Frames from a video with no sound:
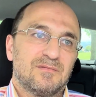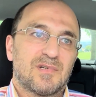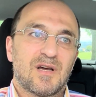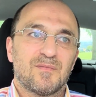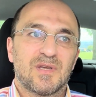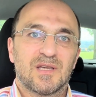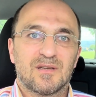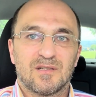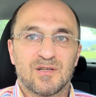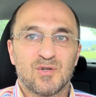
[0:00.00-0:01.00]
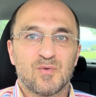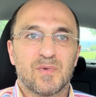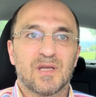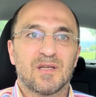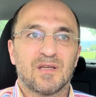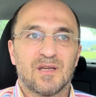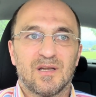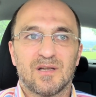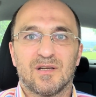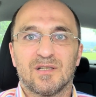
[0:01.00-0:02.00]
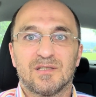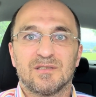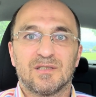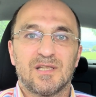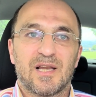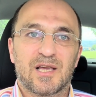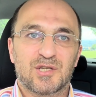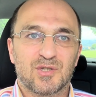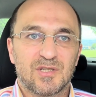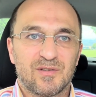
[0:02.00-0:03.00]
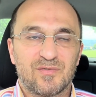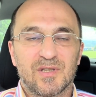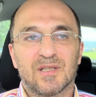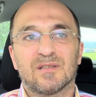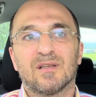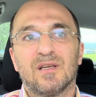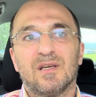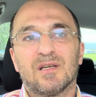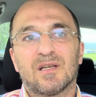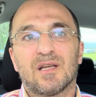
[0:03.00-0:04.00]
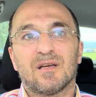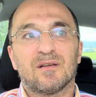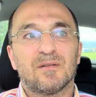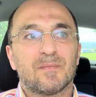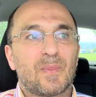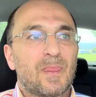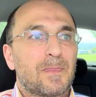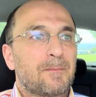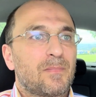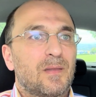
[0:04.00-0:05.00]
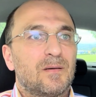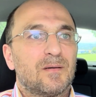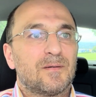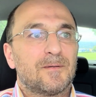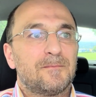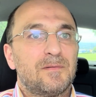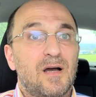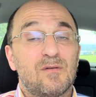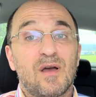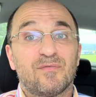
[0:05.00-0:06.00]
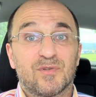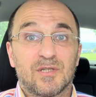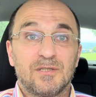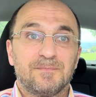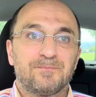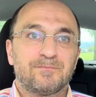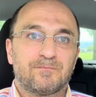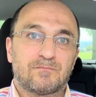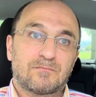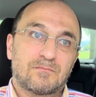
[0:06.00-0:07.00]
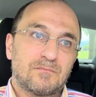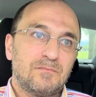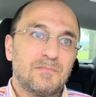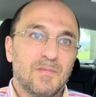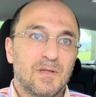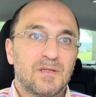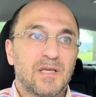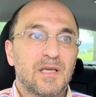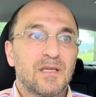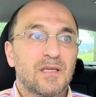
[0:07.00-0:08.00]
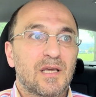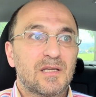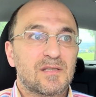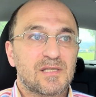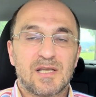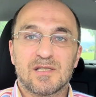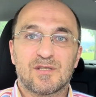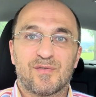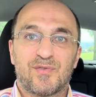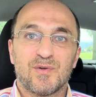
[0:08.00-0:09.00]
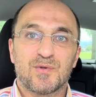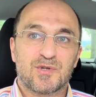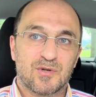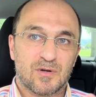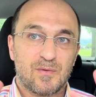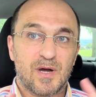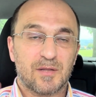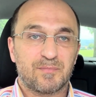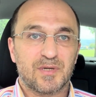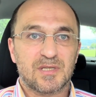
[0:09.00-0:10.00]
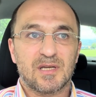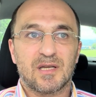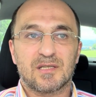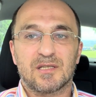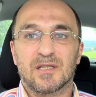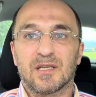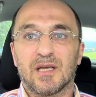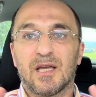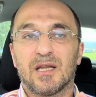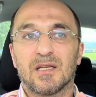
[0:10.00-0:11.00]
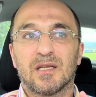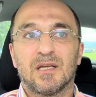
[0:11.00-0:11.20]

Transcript: coming and looming election defeat. Now, however, they can sense the future quite precisely, and